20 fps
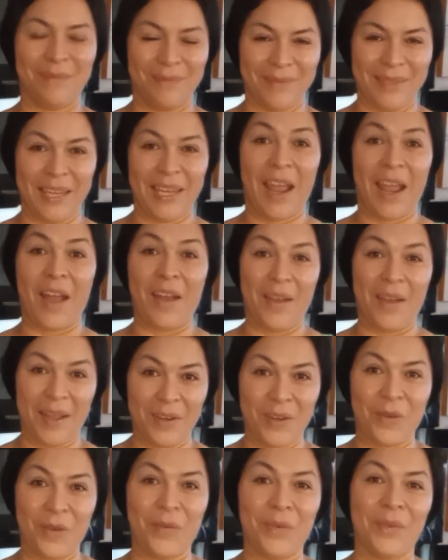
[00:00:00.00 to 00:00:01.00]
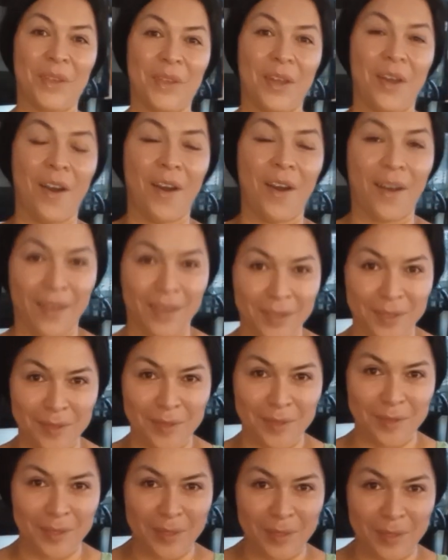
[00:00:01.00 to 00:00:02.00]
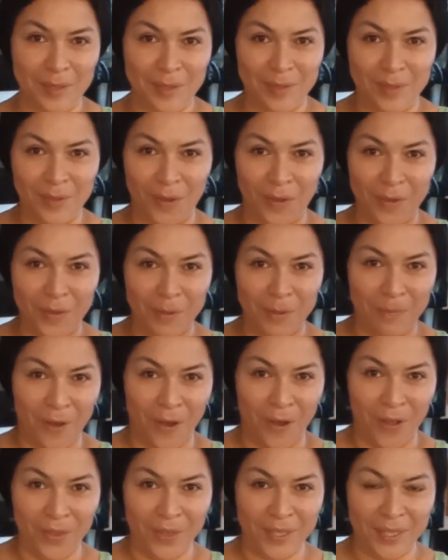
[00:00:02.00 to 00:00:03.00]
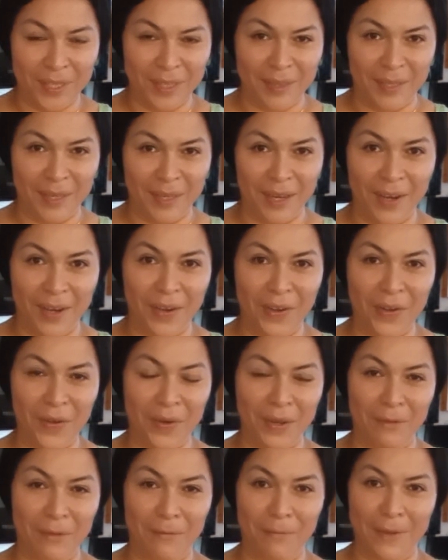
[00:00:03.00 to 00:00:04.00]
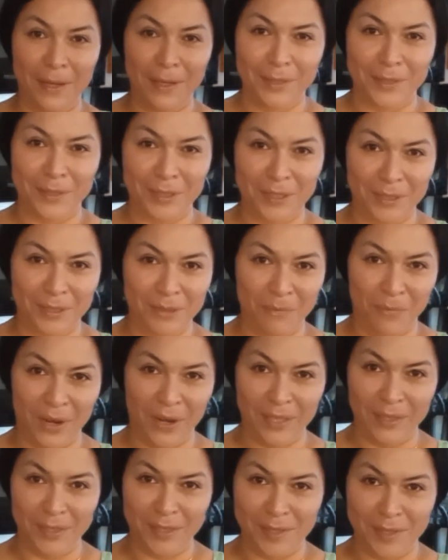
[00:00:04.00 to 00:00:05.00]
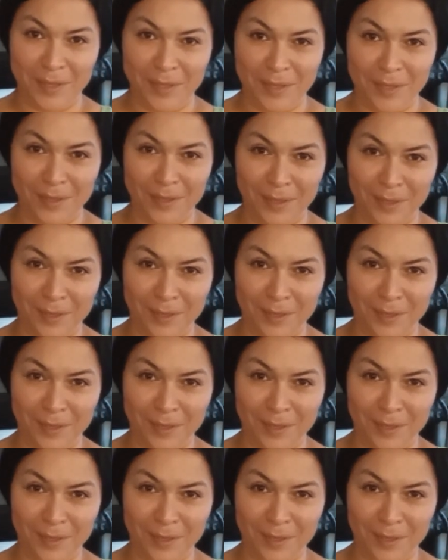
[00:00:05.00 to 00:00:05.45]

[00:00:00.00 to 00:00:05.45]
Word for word: yeah, I know. The cause is all the pollen in the air, effect, Bradley sneezing.